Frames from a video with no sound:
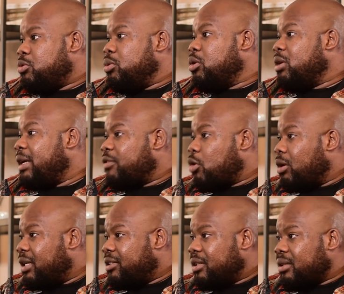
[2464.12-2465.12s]
Hence, we don't have
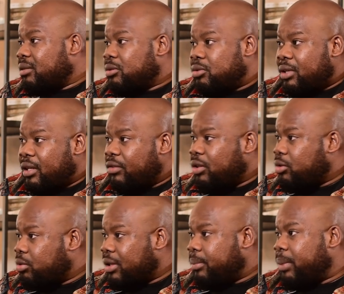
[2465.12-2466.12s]
collateral to give
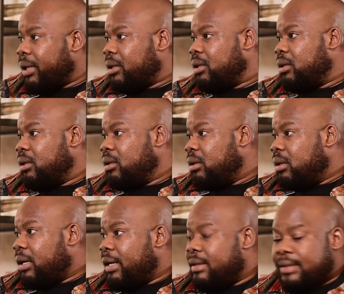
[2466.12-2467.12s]
into the bank
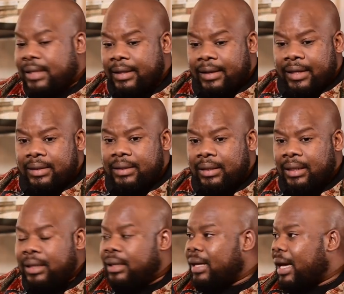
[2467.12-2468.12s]
-hmm. and say that
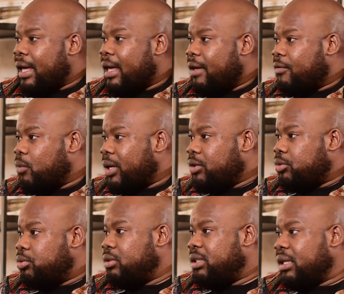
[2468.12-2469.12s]
uh, I have one,
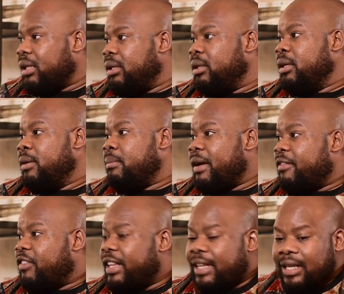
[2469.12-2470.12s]
two, three. My
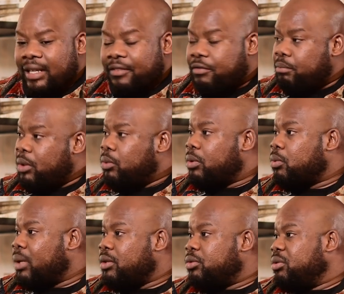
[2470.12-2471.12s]
father left me with
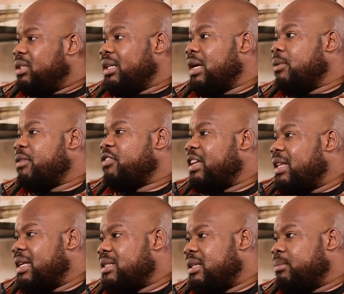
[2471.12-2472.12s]
one, two, three. Our
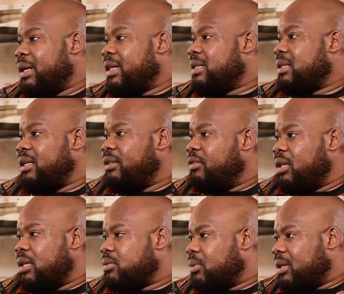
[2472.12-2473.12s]
fathers and mothers are
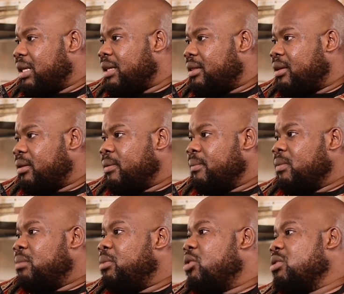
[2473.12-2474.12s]
leaving us with nothing.
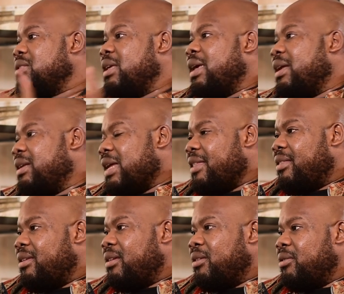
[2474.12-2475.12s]
Sure. Because they had
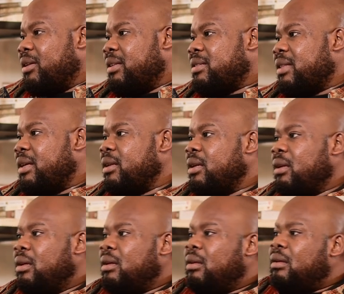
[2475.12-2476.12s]
nothing. You sure. understand?
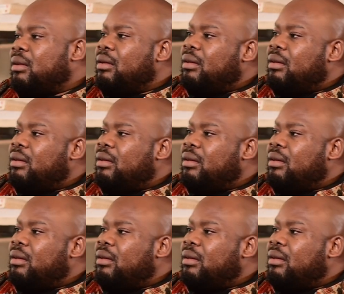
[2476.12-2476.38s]
Sure